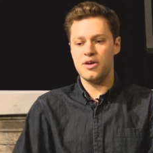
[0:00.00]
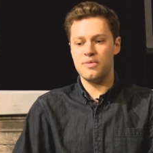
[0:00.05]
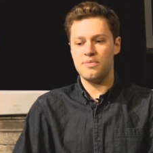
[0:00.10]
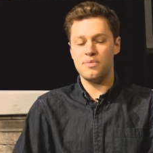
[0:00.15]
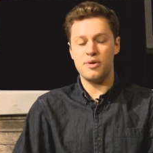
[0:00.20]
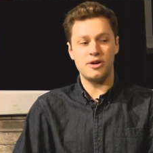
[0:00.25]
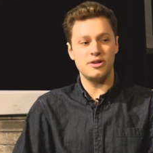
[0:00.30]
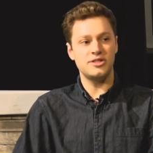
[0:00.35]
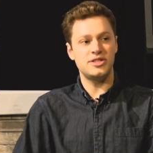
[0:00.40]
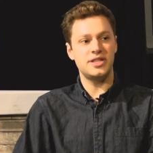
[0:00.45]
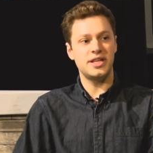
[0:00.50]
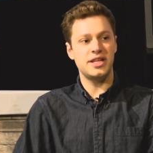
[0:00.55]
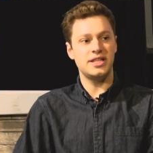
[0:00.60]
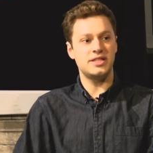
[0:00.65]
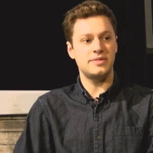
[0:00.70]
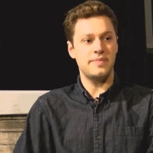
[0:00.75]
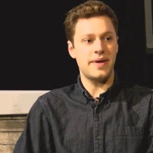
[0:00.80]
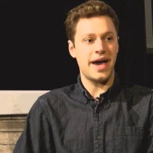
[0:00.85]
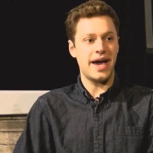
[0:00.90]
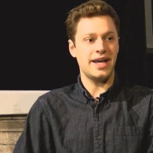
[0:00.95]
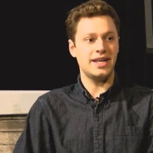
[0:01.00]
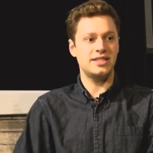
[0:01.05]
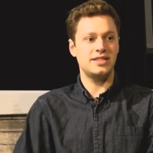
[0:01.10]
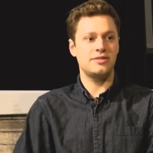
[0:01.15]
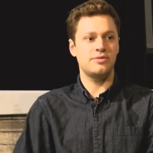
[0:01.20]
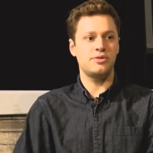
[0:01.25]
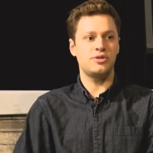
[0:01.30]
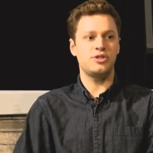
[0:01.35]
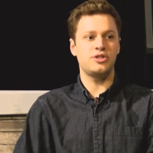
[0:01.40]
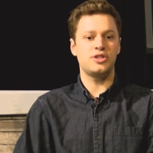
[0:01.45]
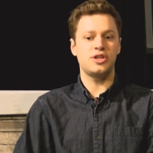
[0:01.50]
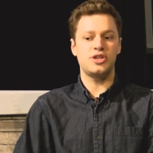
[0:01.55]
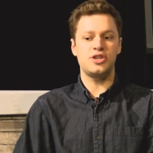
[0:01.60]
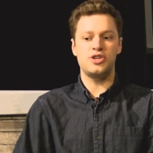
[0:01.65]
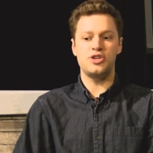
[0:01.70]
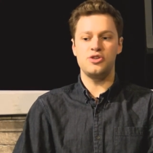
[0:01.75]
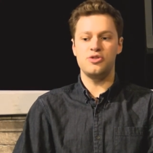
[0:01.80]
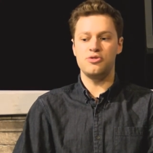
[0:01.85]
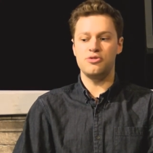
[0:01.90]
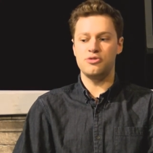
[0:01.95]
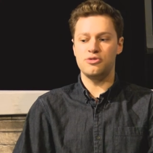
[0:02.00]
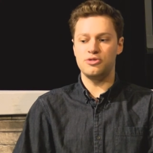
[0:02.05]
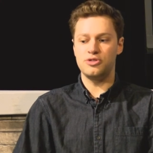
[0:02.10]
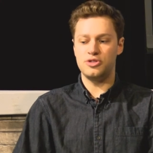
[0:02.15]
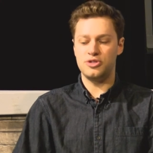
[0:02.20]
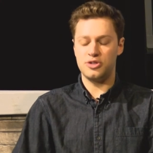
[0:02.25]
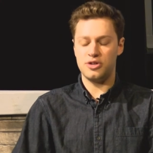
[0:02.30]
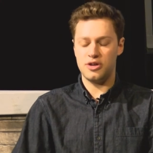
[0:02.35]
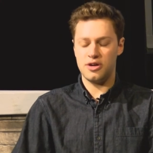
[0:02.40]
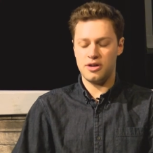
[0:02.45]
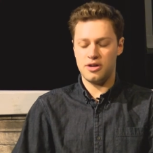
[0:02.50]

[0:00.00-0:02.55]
Bernstein's Mass, which is a huge